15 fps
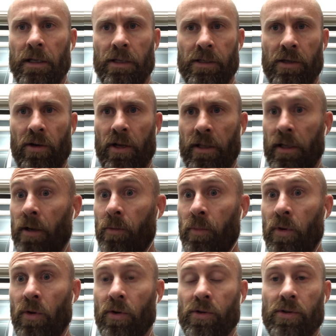Staring at the
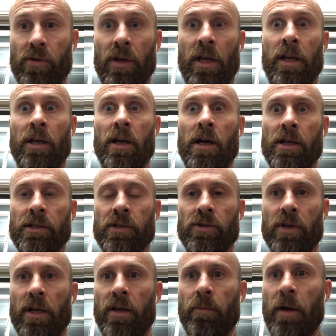computer screen and
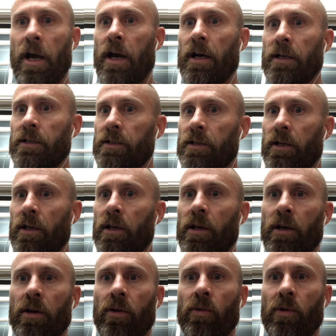concentrating, my eyes
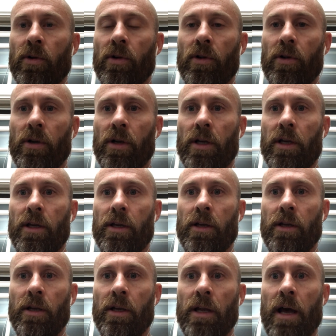were
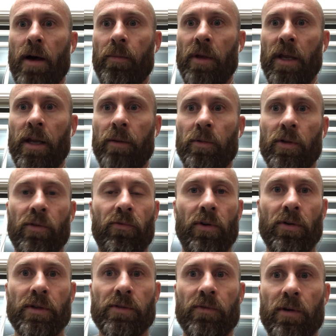not being able to
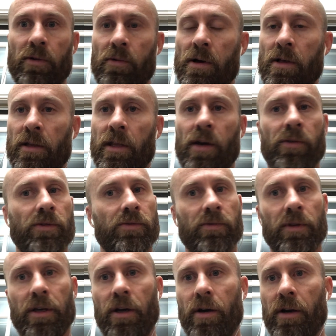focus very well, and that was
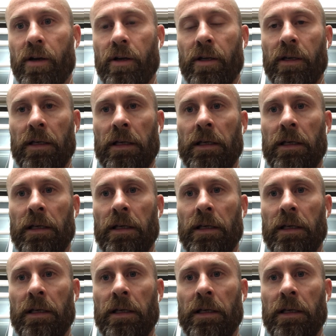really hard.